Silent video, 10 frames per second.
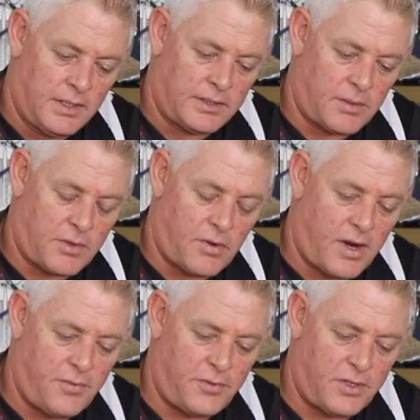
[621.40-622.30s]
some
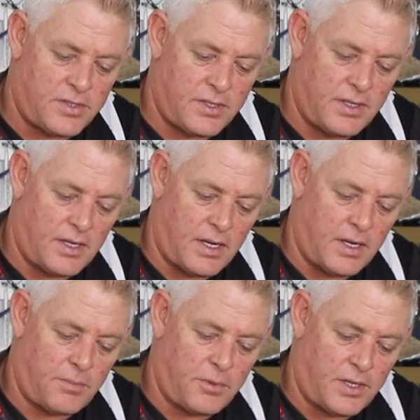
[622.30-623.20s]
crayfish
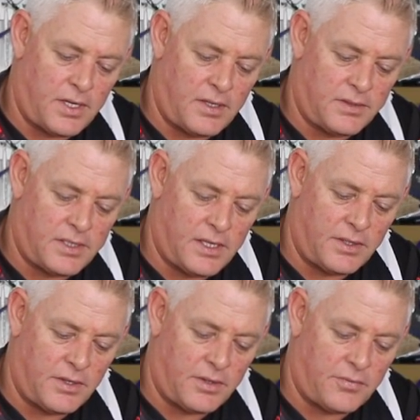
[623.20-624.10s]
and put a little
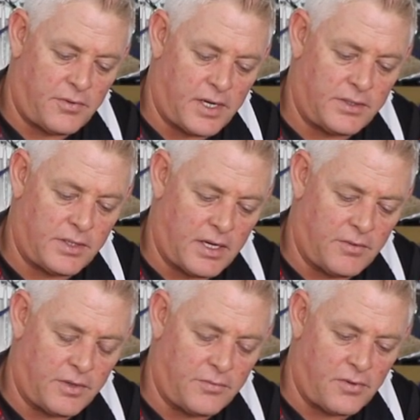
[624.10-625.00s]
slither on the front to
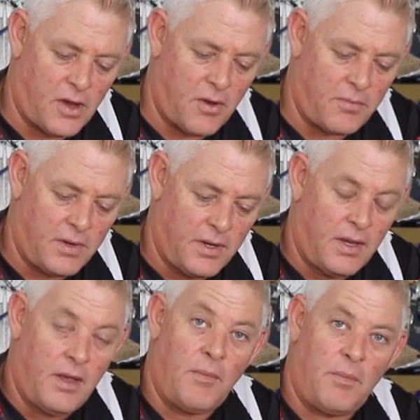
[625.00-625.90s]
cover the foam.
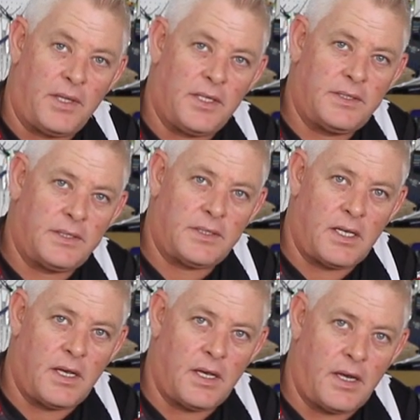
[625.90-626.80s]
But this
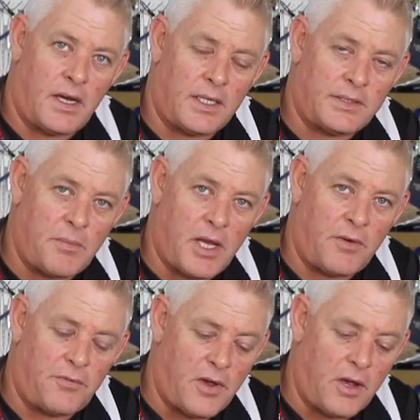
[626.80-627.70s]
is a nice
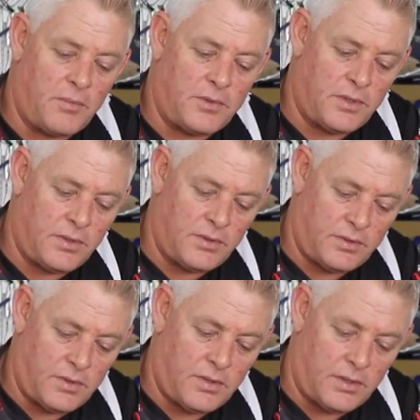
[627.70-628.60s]
amount of foam
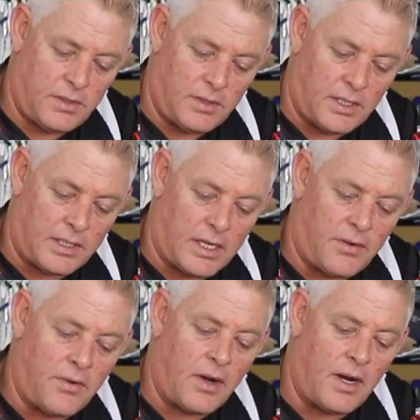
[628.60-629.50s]
to that
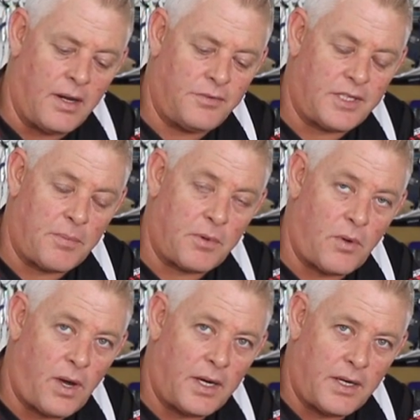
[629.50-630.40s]
can lift up
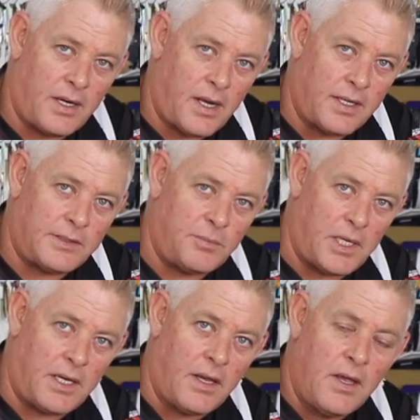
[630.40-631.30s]
quite a nice
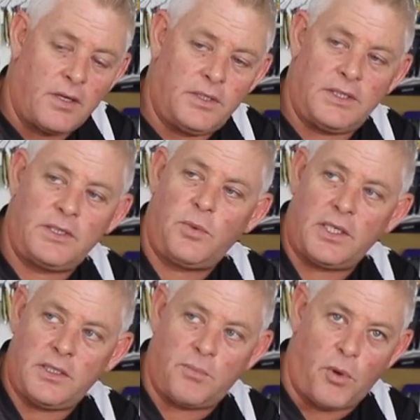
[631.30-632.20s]
big, because you just
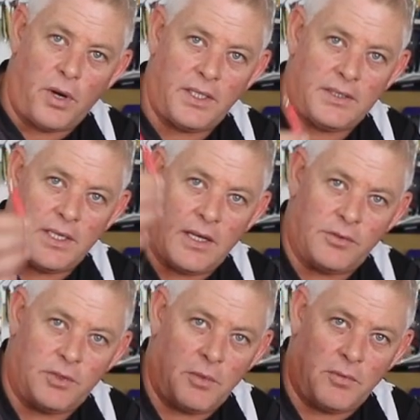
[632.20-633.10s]
want it buoyant
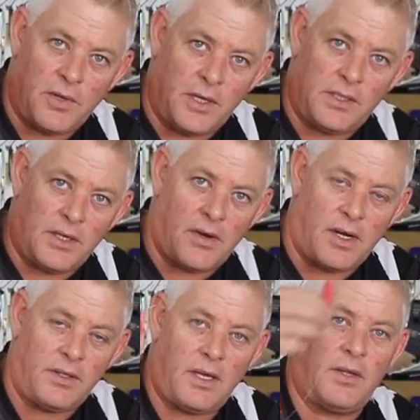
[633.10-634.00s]
enough to be floating
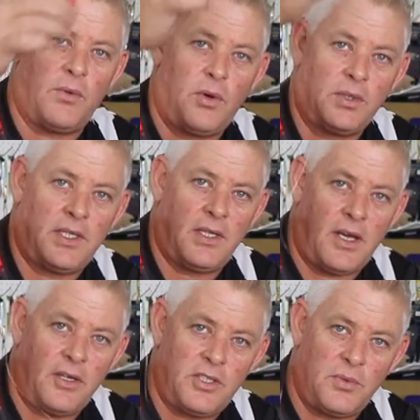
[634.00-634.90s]
around there. The water and
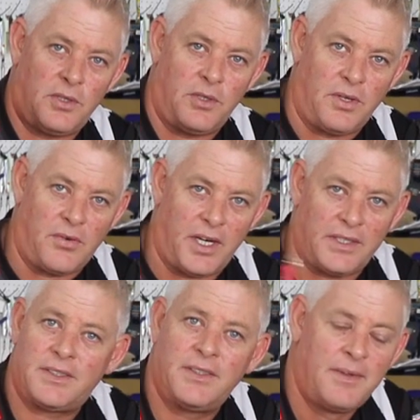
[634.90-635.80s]
the ocean will do the
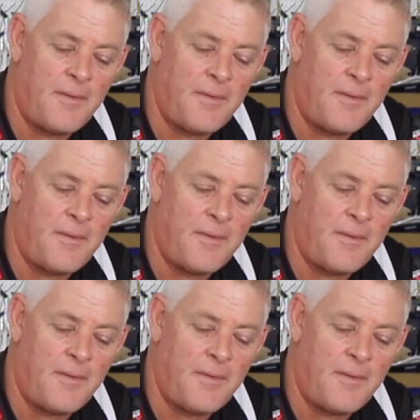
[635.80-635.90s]
rest.